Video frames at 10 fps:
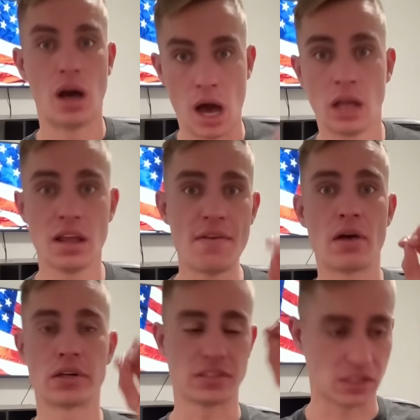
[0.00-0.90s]
All of
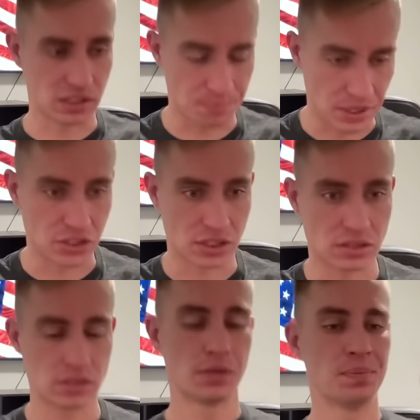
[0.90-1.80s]
our
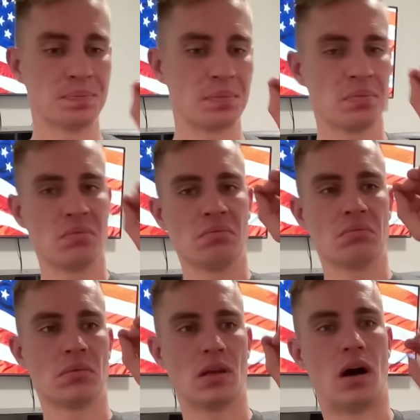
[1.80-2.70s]
suspicions,
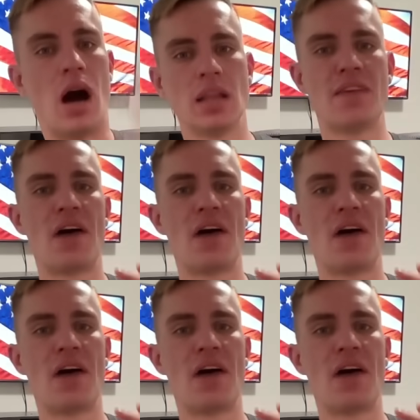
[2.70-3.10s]
all